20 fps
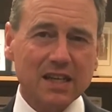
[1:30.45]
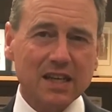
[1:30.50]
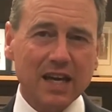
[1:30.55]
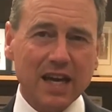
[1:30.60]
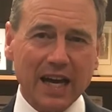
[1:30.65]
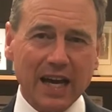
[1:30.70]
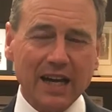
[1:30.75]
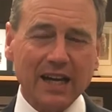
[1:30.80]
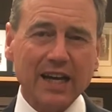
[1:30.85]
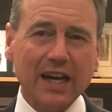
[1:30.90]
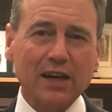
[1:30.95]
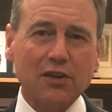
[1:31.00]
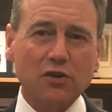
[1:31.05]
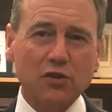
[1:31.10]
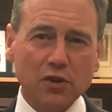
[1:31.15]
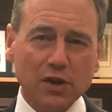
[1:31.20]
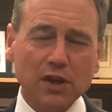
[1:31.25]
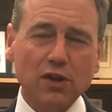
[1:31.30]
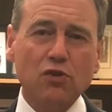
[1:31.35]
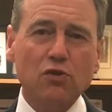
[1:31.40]
out a
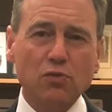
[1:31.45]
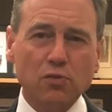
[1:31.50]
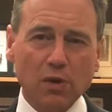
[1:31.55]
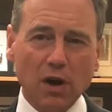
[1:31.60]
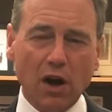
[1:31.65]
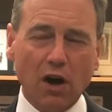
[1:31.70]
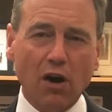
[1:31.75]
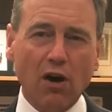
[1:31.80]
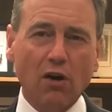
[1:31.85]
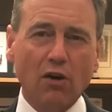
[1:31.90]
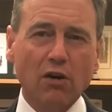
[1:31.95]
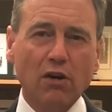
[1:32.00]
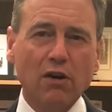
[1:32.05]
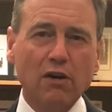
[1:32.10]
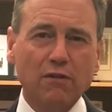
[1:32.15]
critical role